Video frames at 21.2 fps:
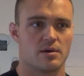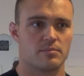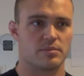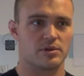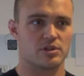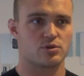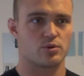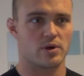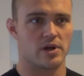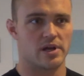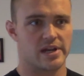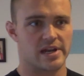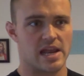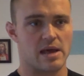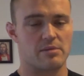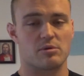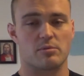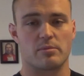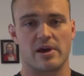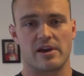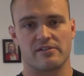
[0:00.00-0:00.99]
between an
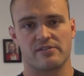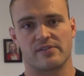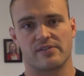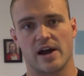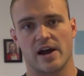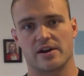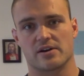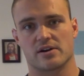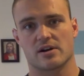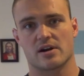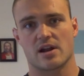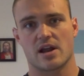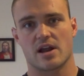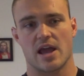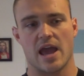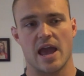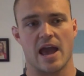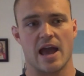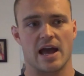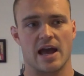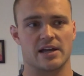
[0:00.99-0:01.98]
MMA fighter
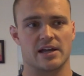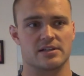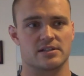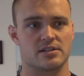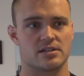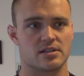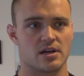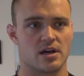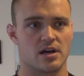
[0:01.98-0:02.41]
and